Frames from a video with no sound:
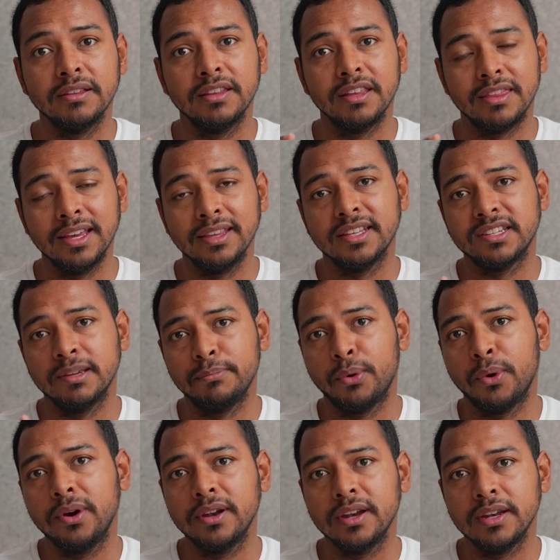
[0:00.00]
the thing that's
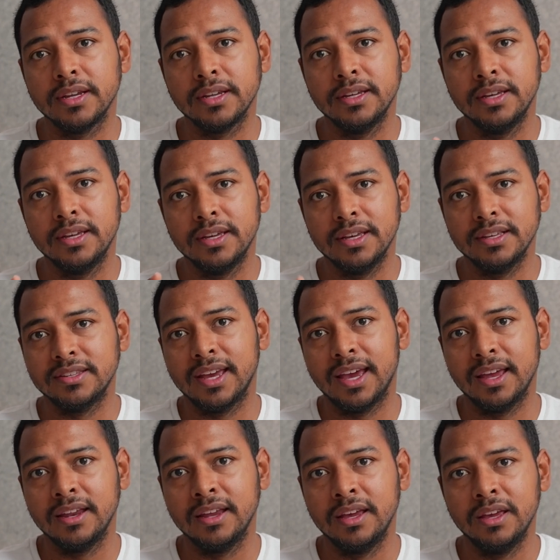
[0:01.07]
important is
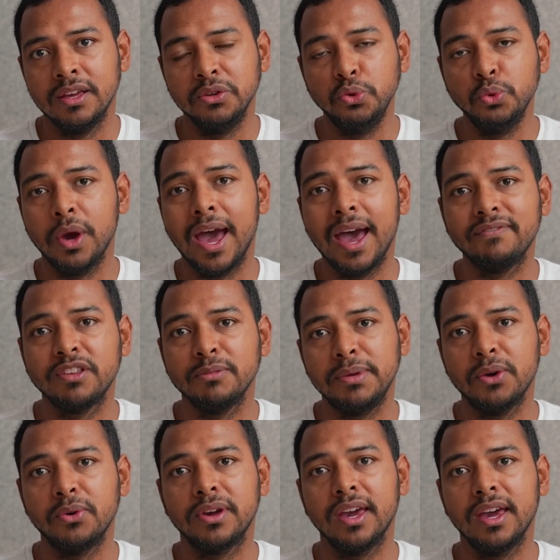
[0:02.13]
that you have to be
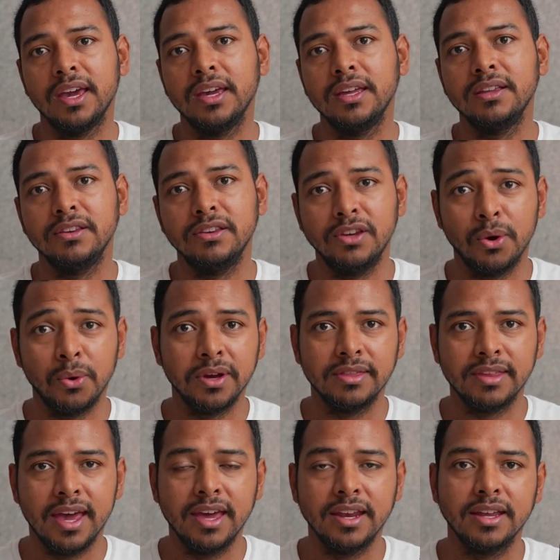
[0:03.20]
okay knowing
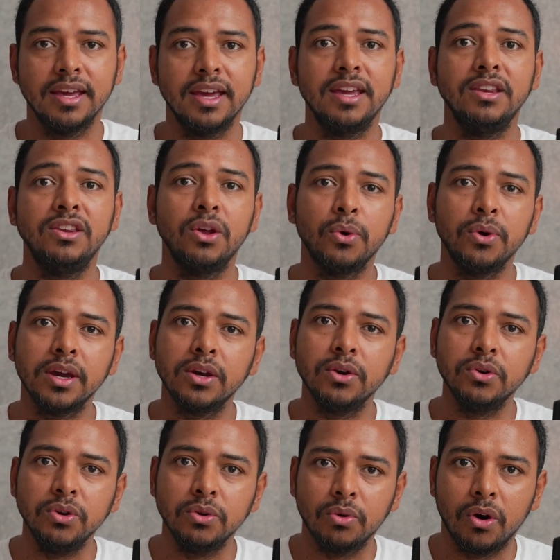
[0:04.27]
that and knowing who
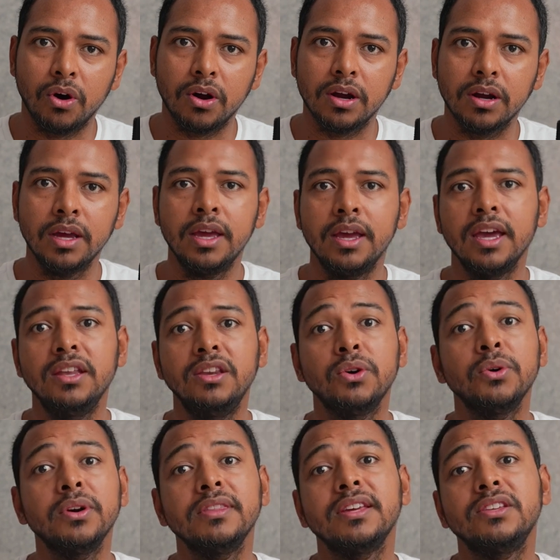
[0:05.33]
you are and
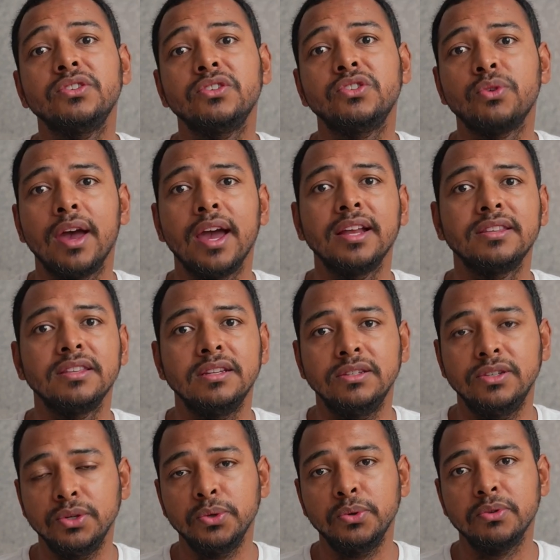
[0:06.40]
knowing that you're trying to
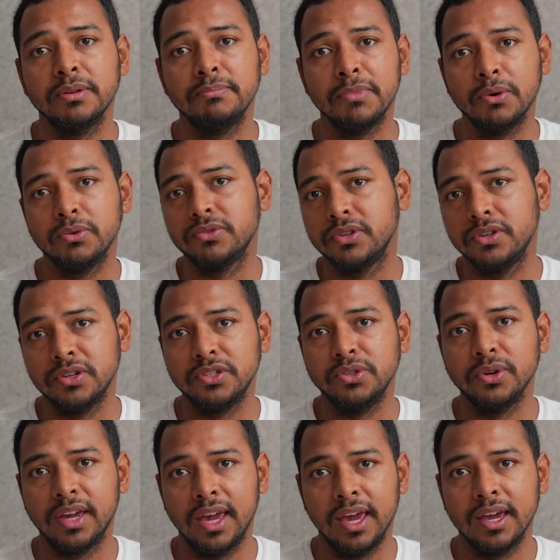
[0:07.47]
do the most good you
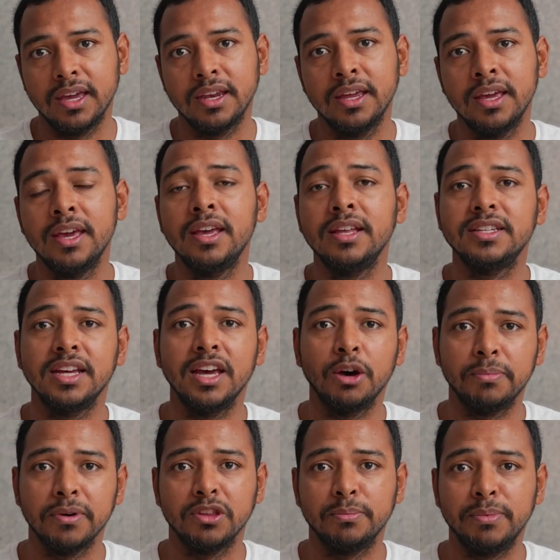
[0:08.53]
can to help
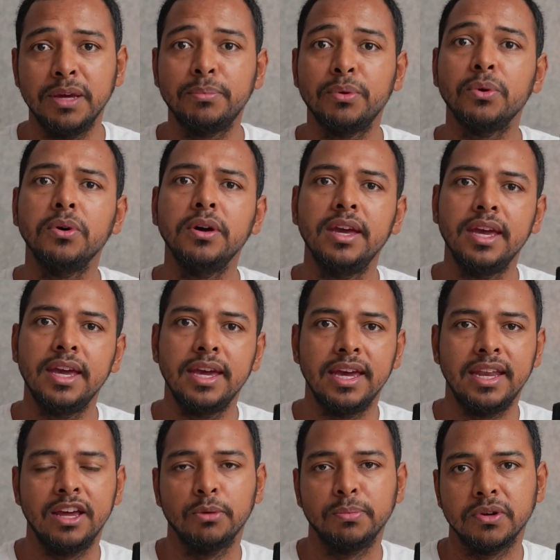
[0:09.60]
other people and
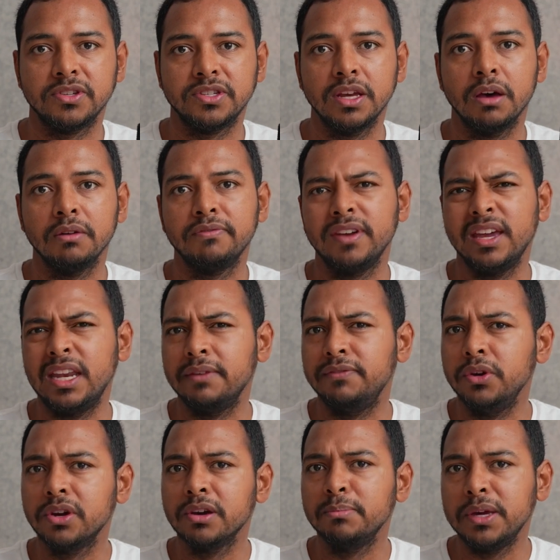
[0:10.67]
help yourself. And if you
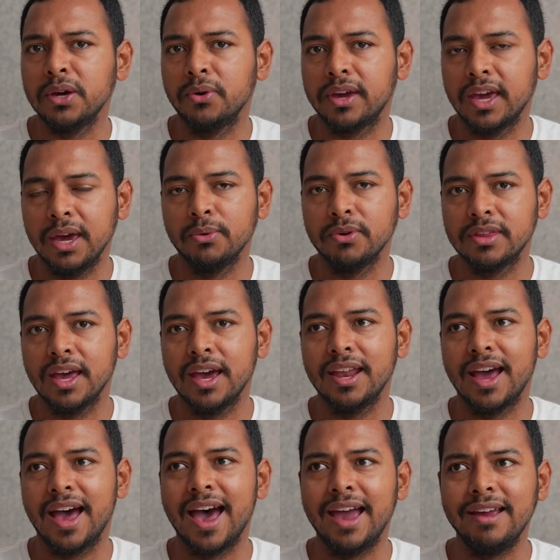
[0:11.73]
can be okay with that,
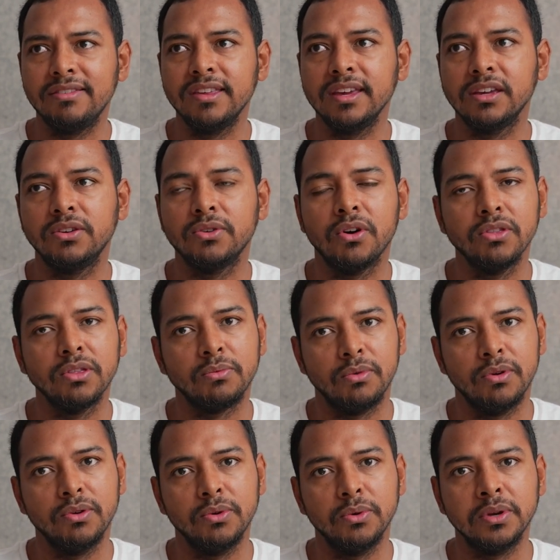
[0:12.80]
I think you're on the
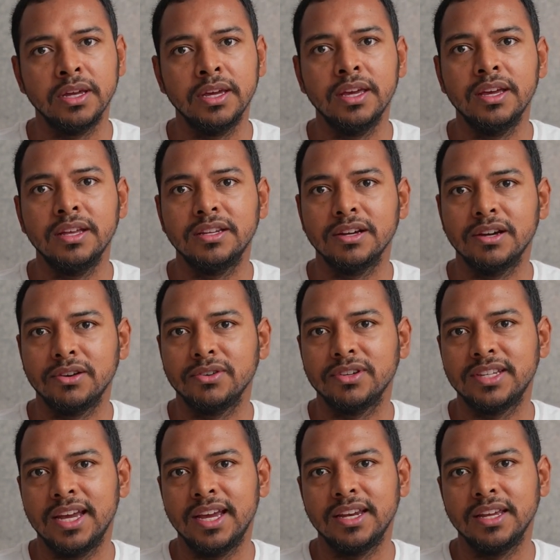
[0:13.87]
road to
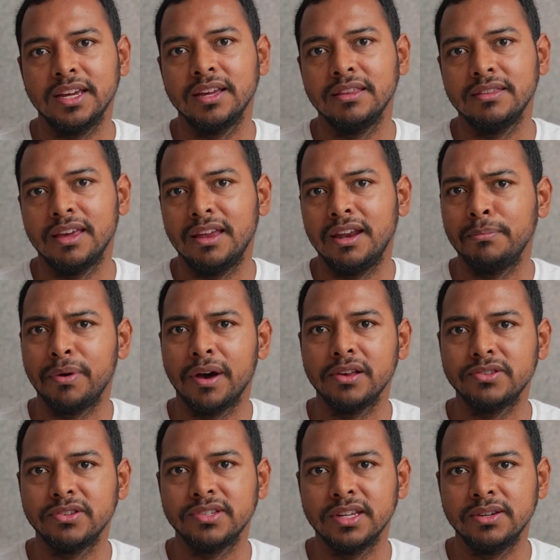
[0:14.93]
understanding that
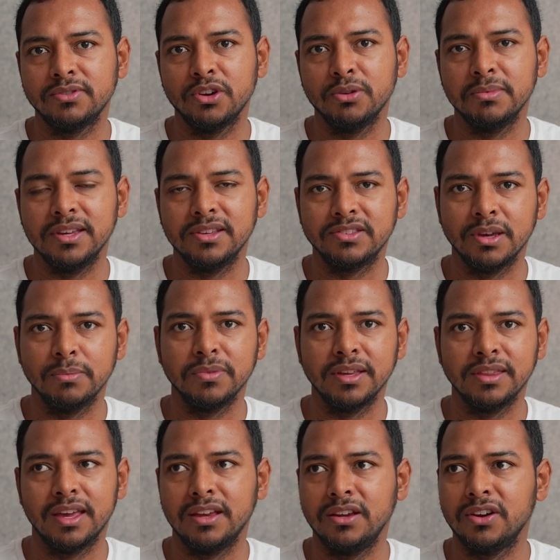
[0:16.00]
imposter syndrome is something
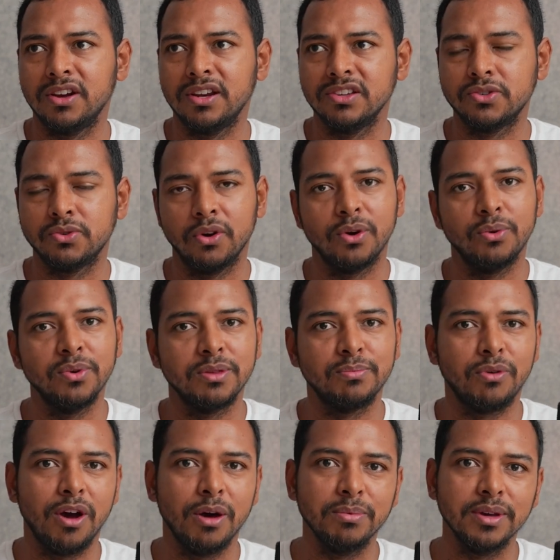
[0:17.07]
that you're going to struggle with
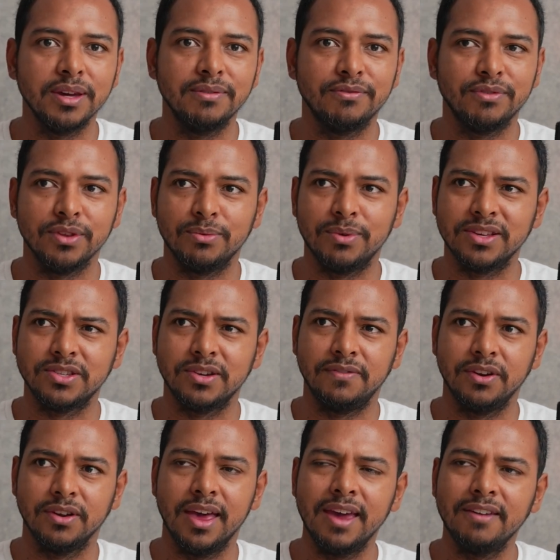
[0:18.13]
probably for the rest of your
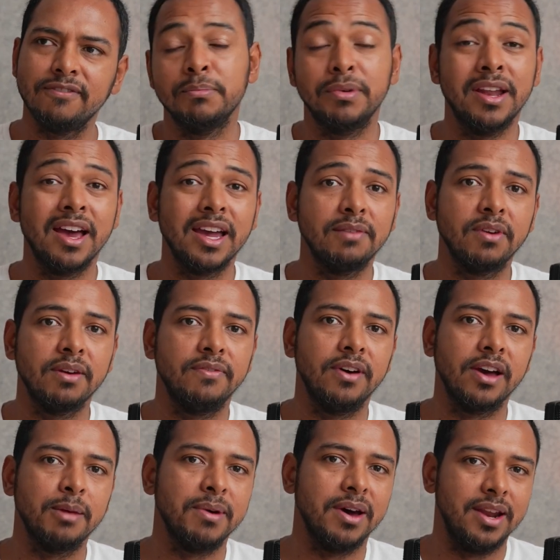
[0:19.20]
life, but not giving a fuck
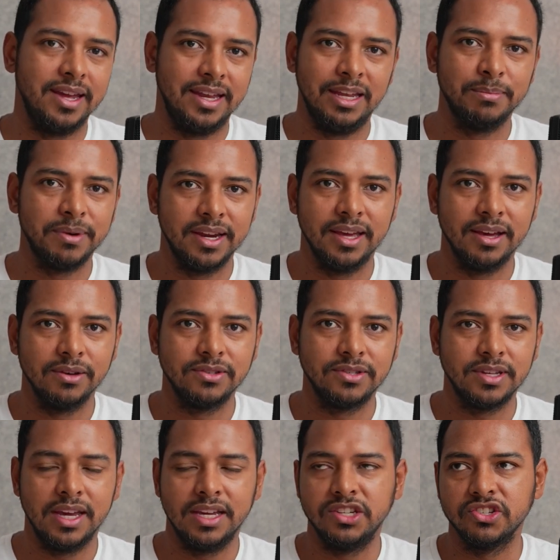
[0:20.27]
about anybody else
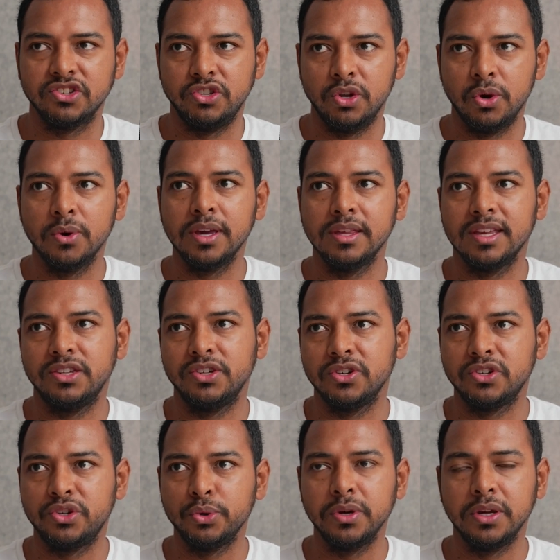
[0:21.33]
and just knowing that you're
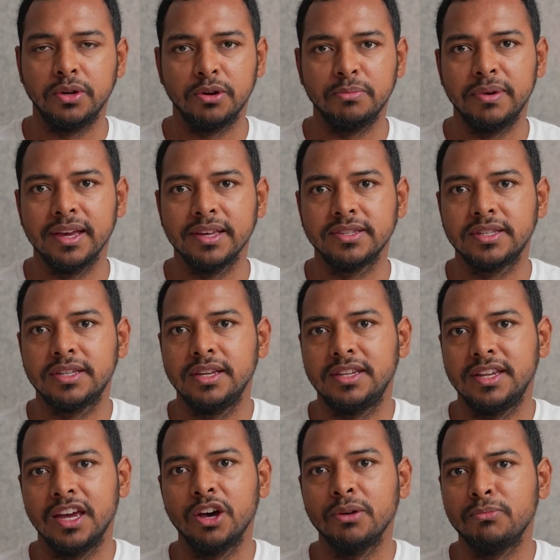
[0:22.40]
doing your best to
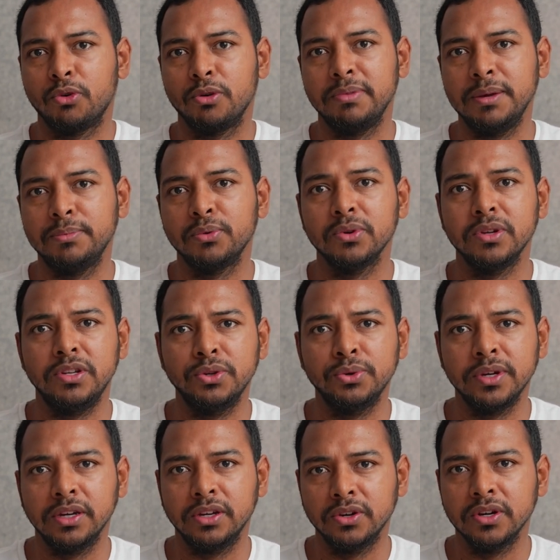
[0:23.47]
help more people and
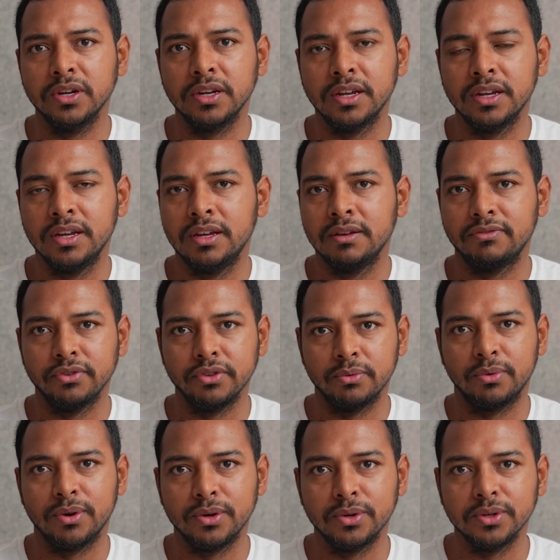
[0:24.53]
doing good for the
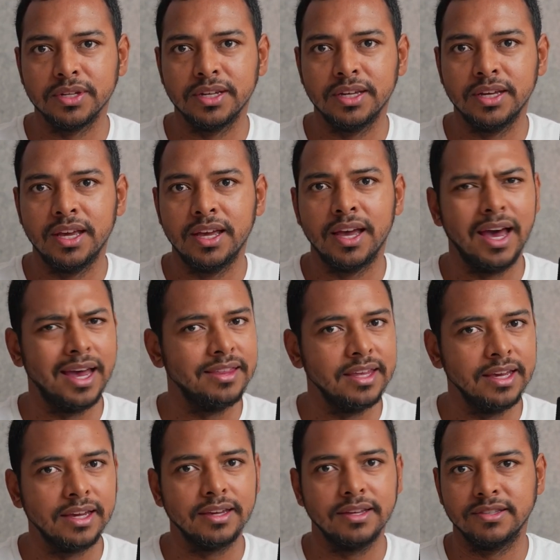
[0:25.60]
world, I
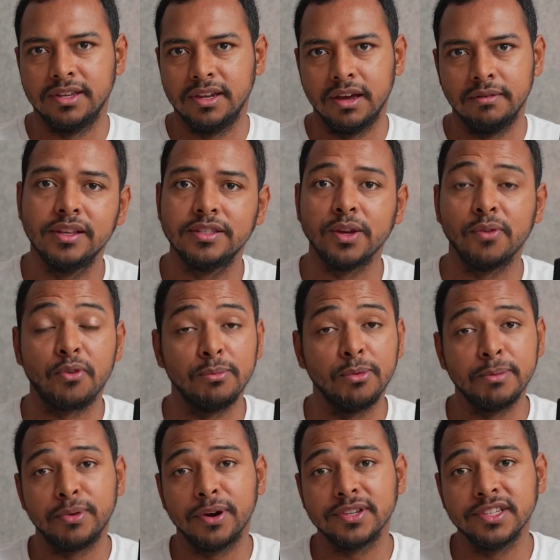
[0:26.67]
think is enough. So, from one
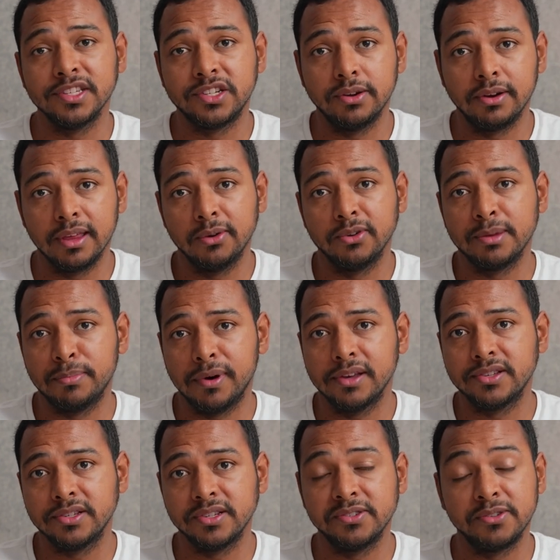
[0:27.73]
person struggling with imposter
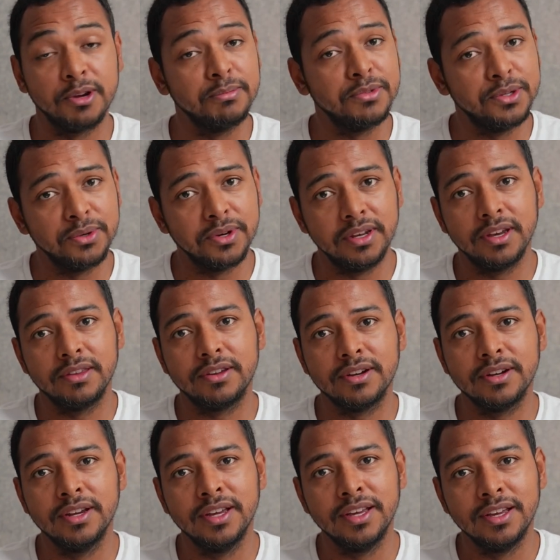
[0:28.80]
syndrome to another,
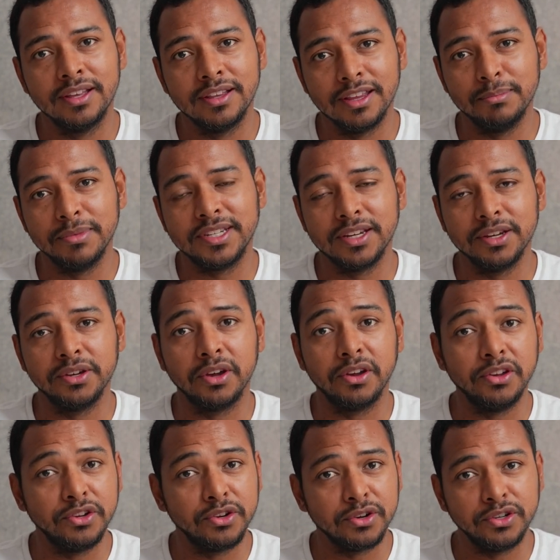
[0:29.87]
let me tell you,
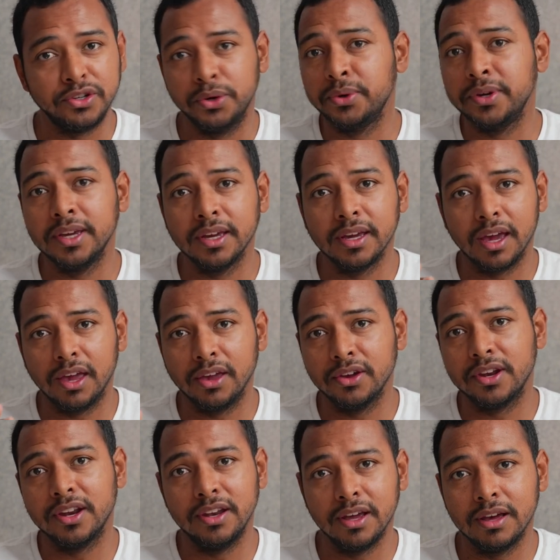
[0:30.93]
you're doing good
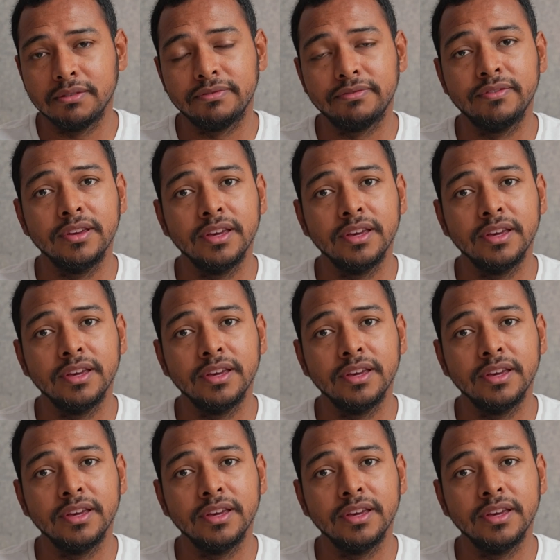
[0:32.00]
enough.